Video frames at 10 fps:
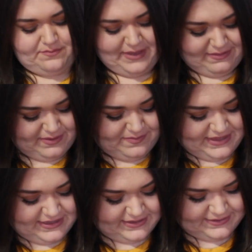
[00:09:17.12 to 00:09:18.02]
baby
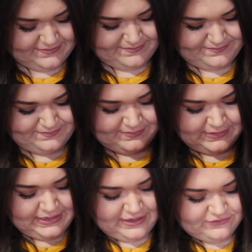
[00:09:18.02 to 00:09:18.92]
pink.
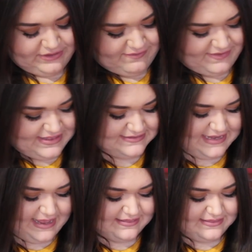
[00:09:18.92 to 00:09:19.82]
I'm trying to find a
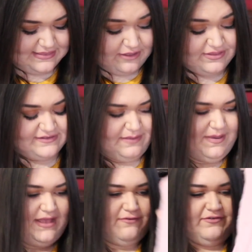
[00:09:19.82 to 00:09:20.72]
tag. Now this I
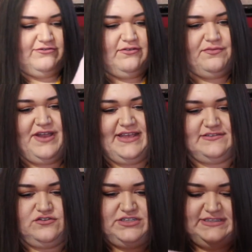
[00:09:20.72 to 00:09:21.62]
paid original
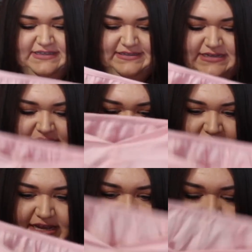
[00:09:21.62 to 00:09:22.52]
price,
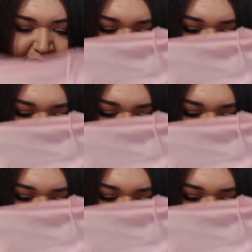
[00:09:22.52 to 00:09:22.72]
$26.99.